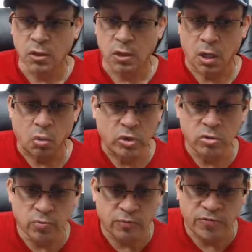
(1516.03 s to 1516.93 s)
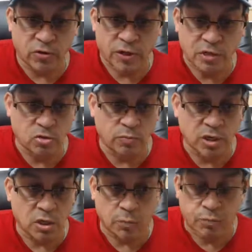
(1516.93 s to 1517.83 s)
When you feel like you've
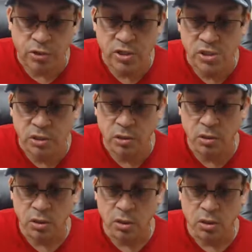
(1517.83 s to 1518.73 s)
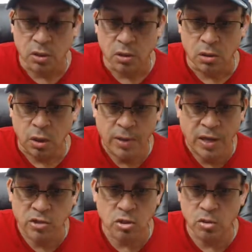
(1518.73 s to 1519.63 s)
been in a prison,
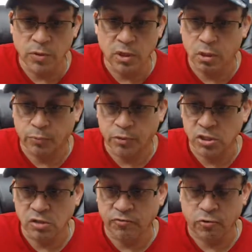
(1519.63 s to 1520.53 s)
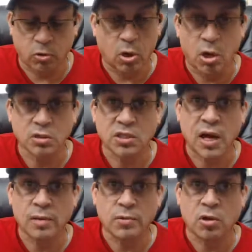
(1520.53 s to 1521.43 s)
imagine you've been in a prison for a long
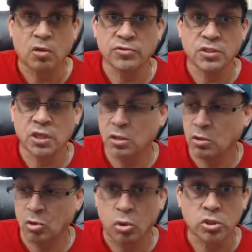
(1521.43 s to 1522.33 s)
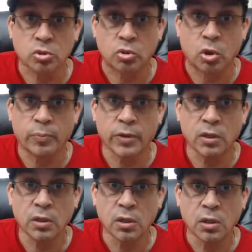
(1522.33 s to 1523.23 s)
time and all of a sudden the doors are
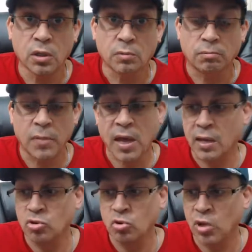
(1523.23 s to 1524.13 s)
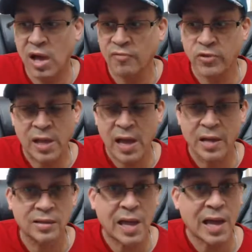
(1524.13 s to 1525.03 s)
open. Man, you have that.